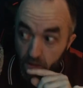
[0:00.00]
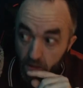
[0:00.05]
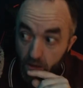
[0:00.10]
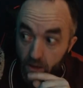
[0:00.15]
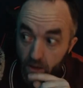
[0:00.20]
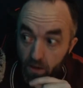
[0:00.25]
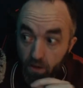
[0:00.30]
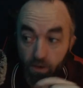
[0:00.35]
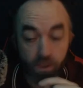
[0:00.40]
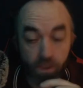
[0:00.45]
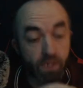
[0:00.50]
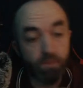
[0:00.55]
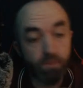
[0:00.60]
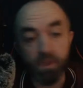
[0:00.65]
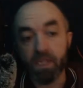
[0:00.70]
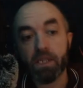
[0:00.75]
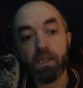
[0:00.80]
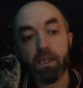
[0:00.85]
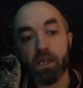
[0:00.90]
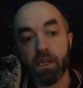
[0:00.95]
all this
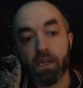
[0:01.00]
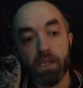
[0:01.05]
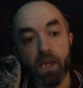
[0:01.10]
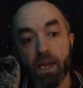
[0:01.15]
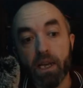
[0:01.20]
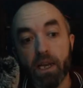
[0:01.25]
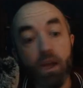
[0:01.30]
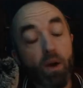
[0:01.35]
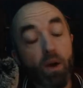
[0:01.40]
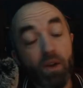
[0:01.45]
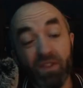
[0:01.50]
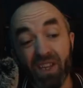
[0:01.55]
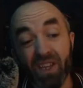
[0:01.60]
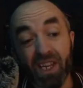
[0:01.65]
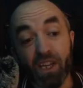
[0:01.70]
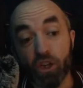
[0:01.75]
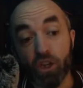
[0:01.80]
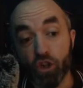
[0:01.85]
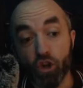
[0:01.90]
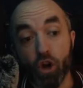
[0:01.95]
means is I now have to get
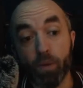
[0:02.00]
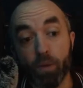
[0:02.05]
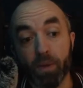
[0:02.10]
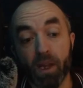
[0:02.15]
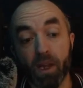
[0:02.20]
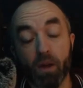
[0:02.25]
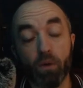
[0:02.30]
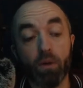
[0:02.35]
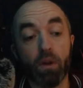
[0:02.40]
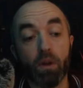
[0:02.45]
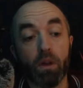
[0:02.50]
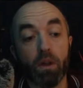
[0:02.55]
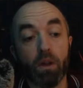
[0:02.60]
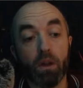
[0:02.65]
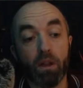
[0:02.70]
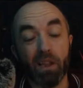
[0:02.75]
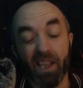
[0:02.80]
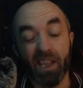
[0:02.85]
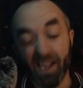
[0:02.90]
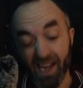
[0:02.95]
a job now.
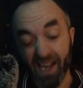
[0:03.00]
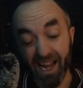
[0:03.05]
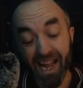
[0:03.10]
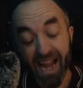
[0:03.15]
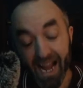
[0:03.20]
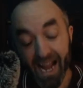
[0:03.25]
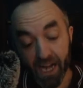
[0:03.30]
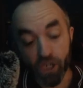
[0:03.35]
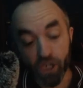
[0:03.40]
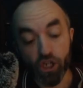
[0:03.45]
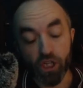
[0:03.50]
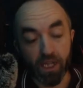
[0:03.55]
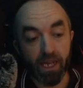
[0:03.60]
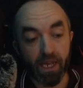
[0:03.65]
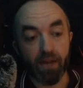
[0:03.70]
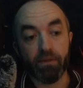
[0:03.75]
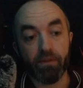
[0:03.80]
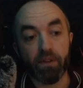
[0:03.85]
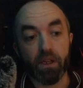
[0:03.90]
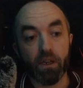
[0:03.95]
Like, I actually
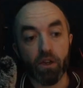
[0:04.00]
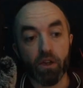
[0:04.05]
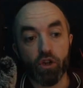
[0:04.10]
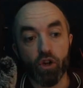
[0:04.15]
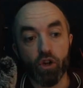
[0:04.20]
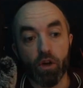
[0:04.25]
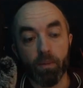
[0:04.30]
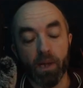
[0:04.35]
have to get a job.